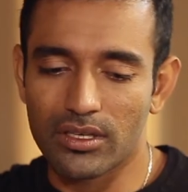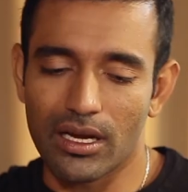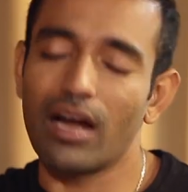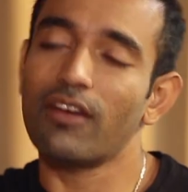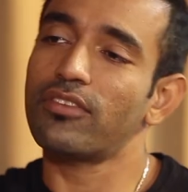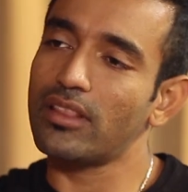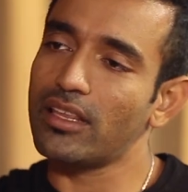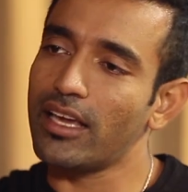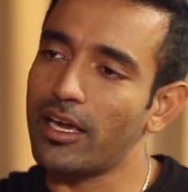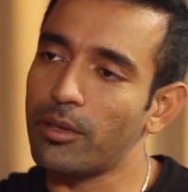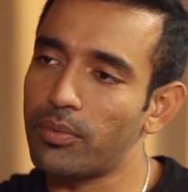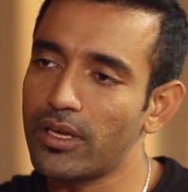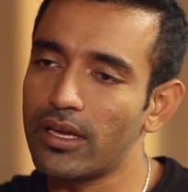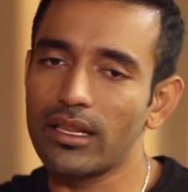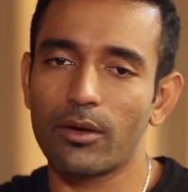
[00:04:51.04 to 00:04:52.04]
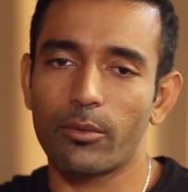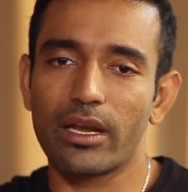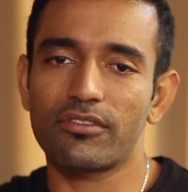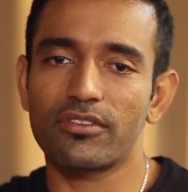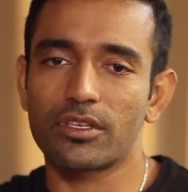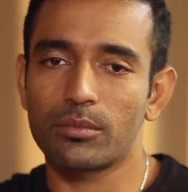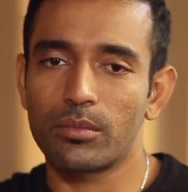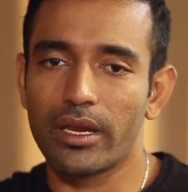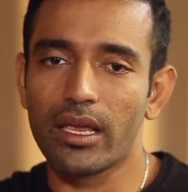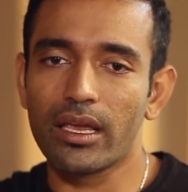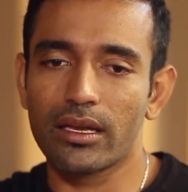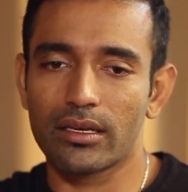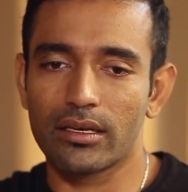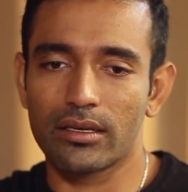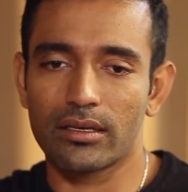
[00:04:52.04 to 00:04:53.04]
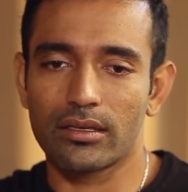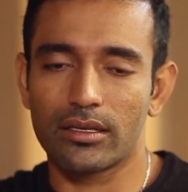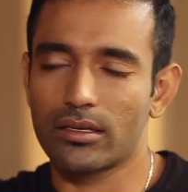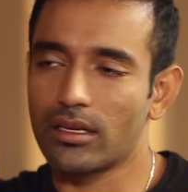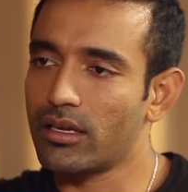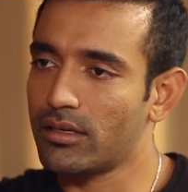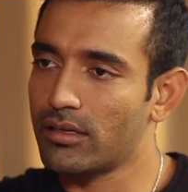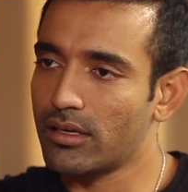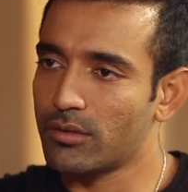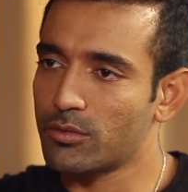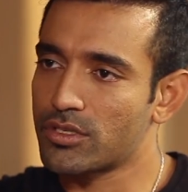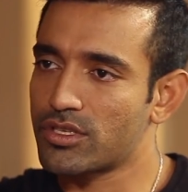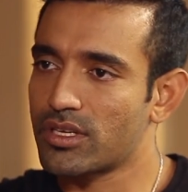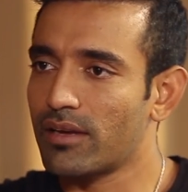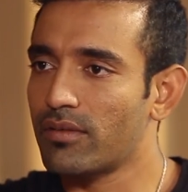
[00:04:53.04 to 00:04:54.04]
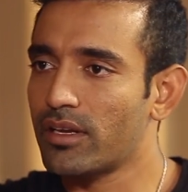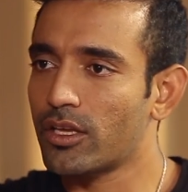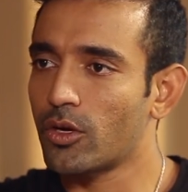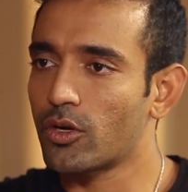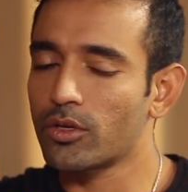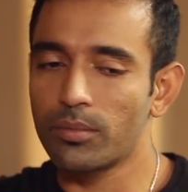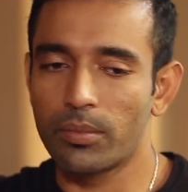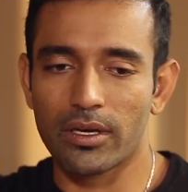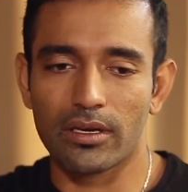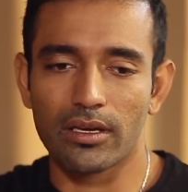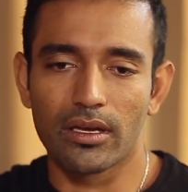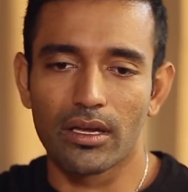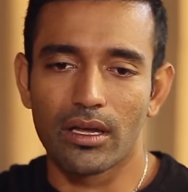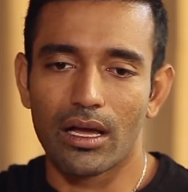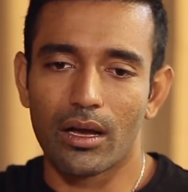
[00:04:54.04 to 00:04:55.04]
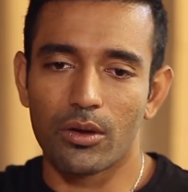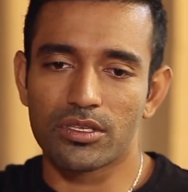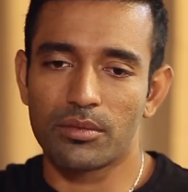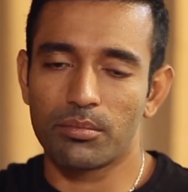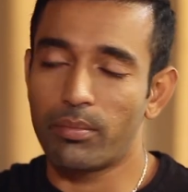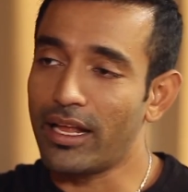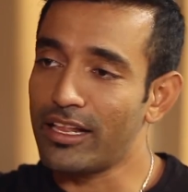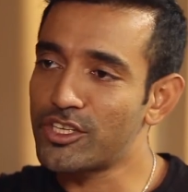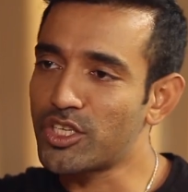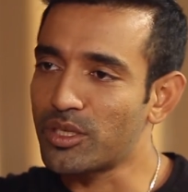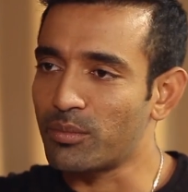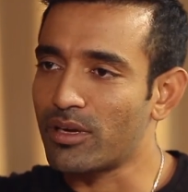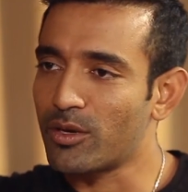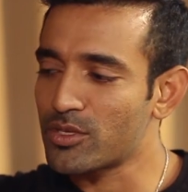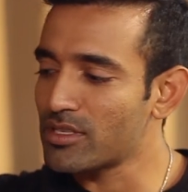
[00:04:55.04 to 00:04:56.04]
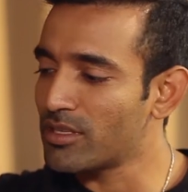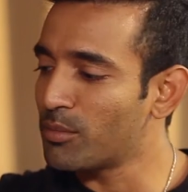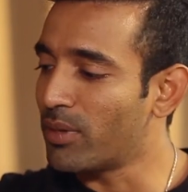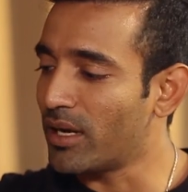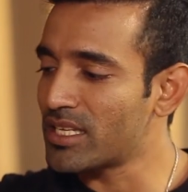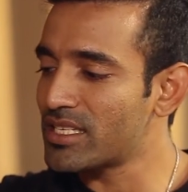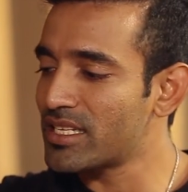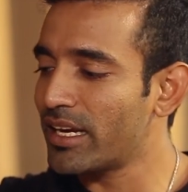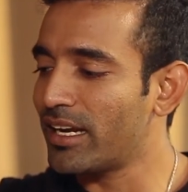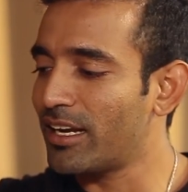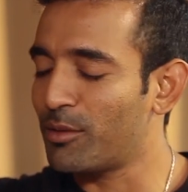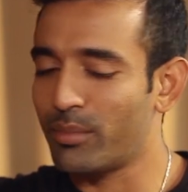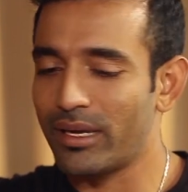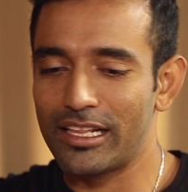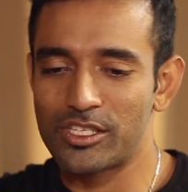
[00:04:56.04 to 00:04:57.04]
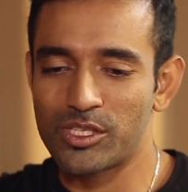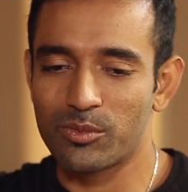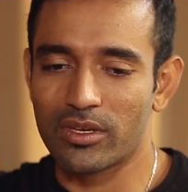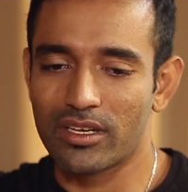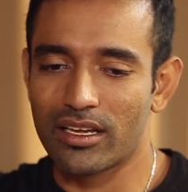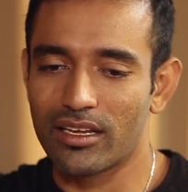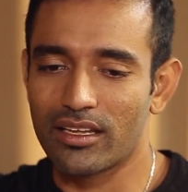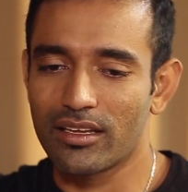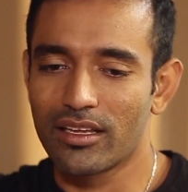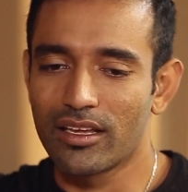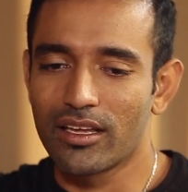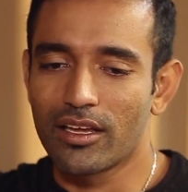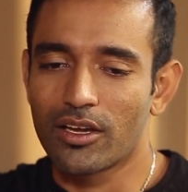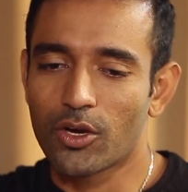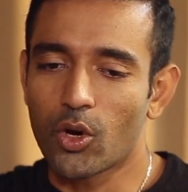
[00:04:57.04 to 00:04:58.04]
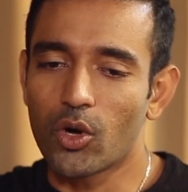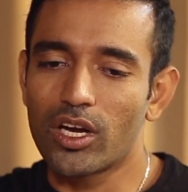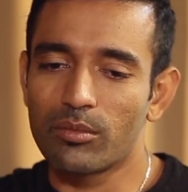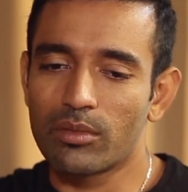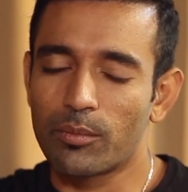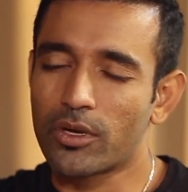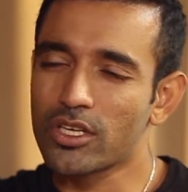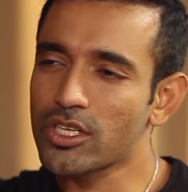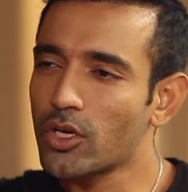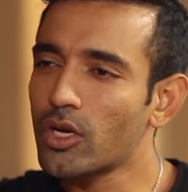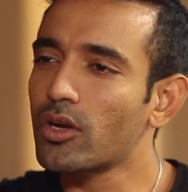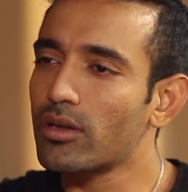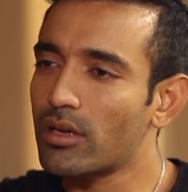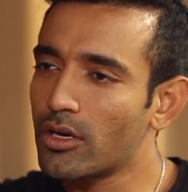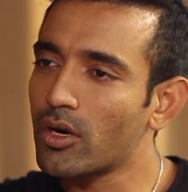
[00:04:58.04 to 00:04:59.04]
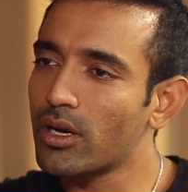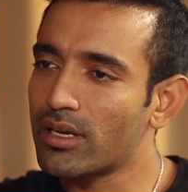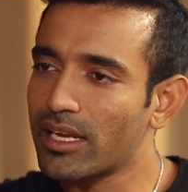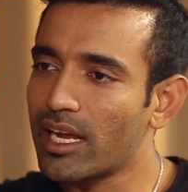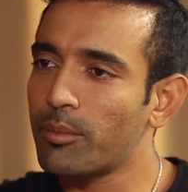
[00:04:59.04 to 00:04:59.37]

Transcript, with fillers: But after the IPL, I went for a break and, you know, I, I, was traveling Europe and I was in Belgium. I was in a bus stand in Belgium and I called him up because I got a lot of